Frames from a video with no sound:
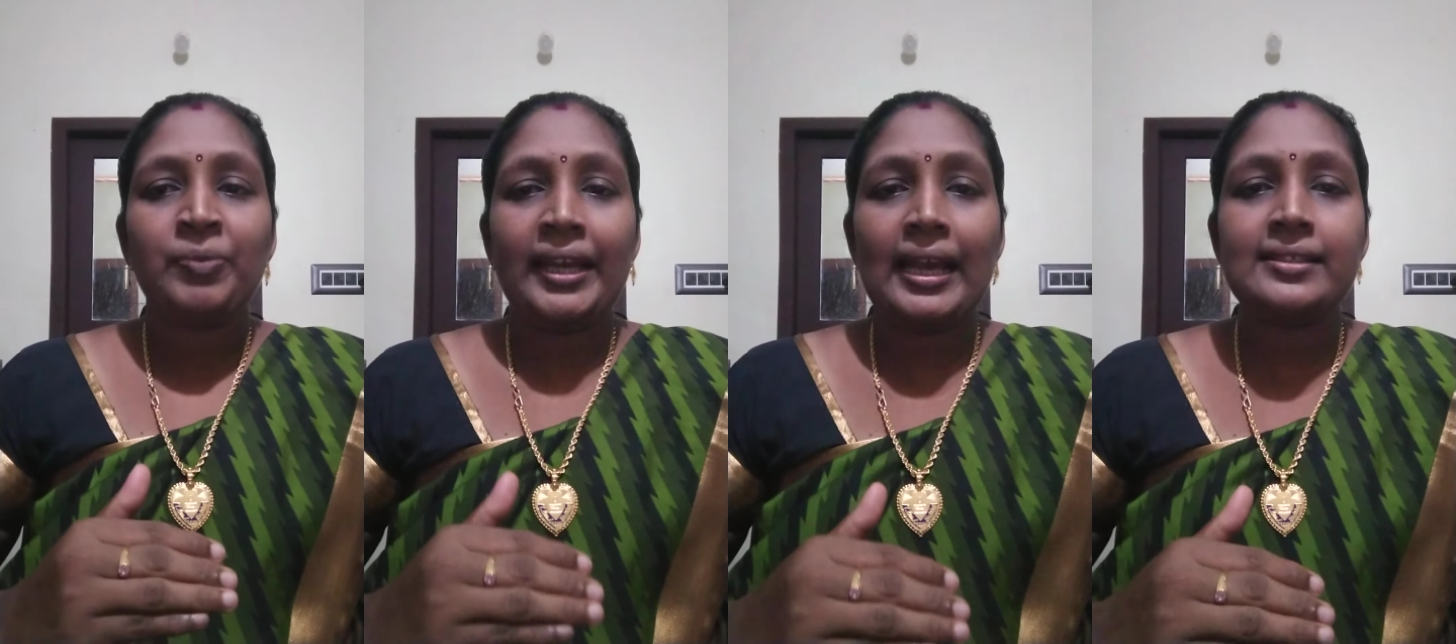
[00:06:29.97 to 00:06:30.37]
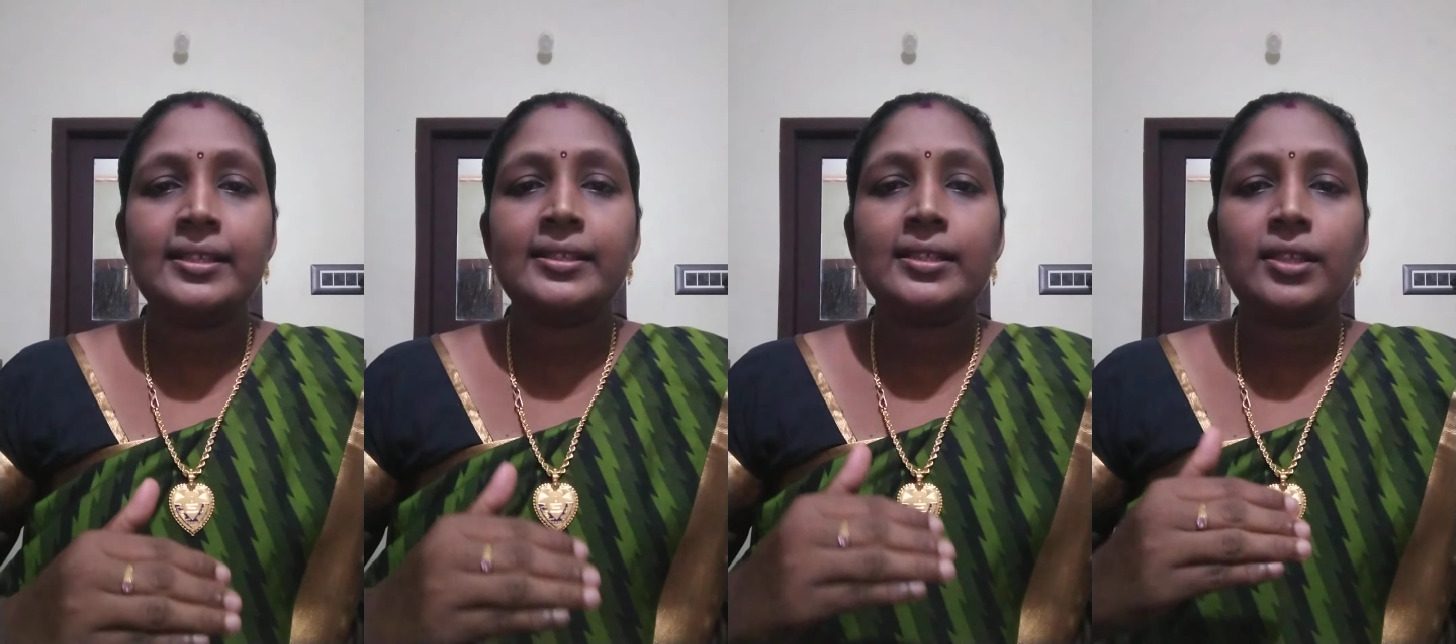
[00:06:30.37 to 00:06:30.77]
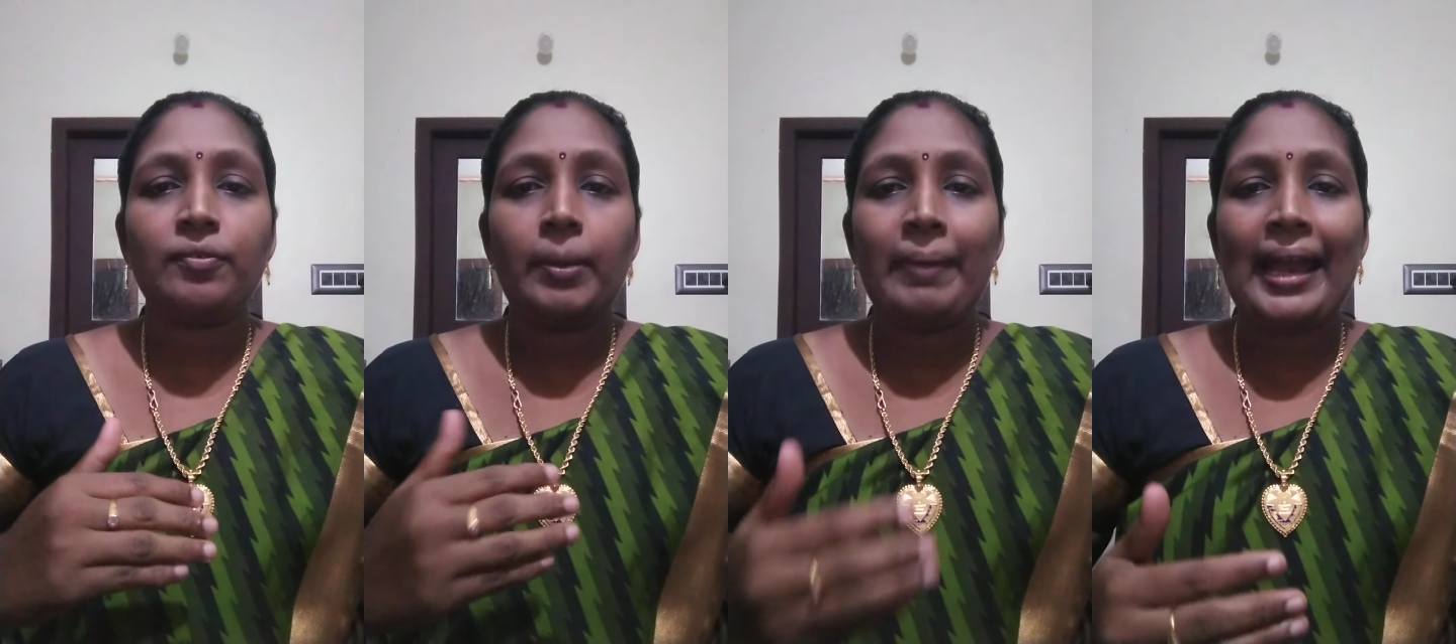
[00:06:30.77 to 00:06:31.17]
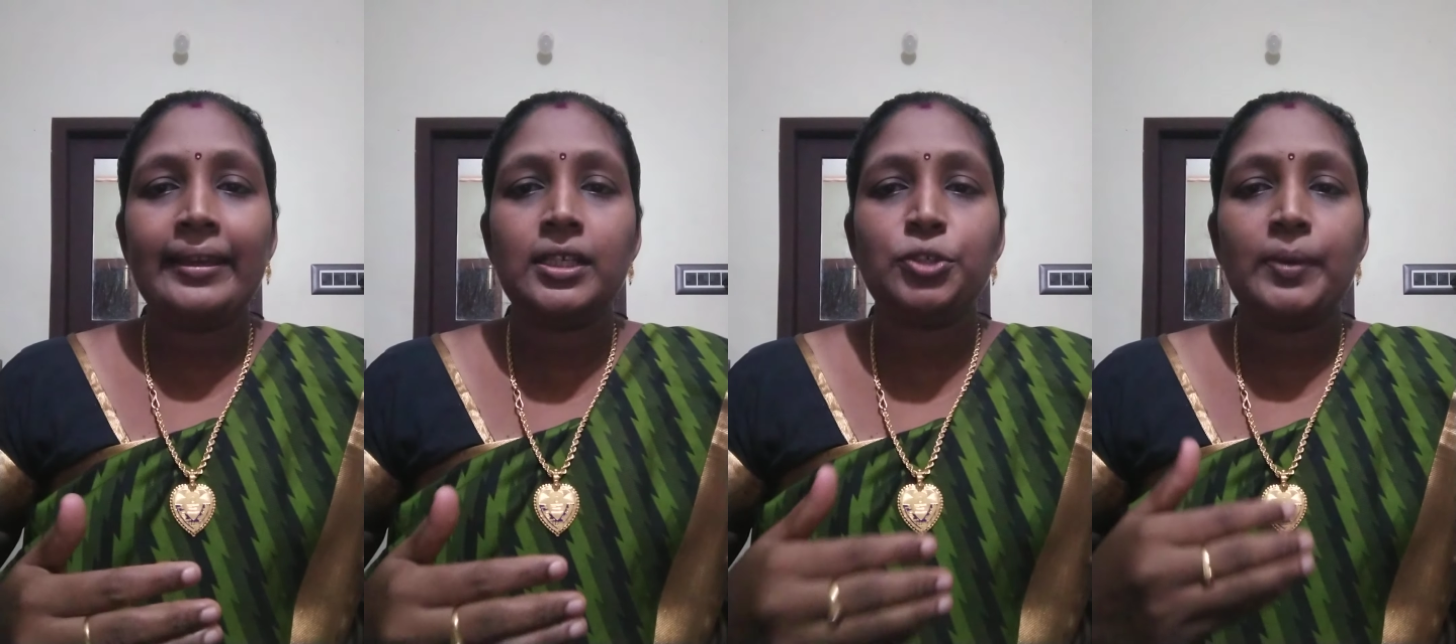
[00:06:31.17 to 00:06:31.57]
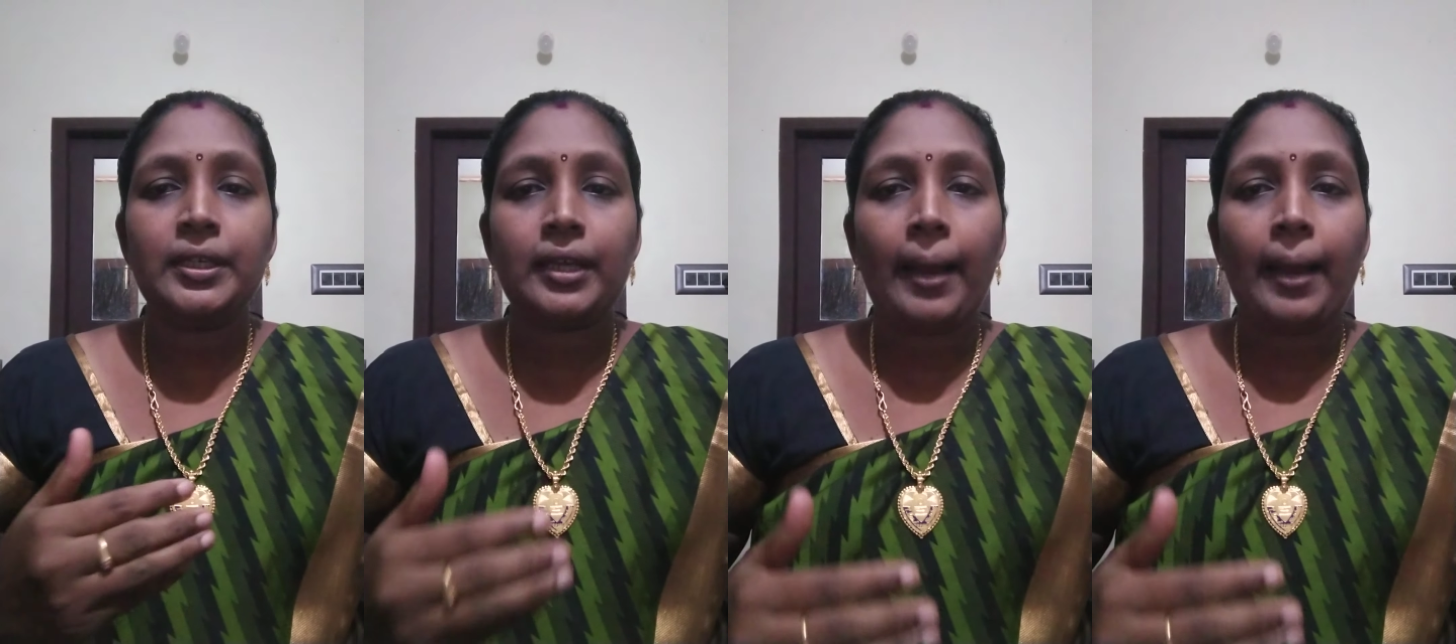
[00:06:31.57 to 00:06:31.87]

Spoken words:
and assistance of the management,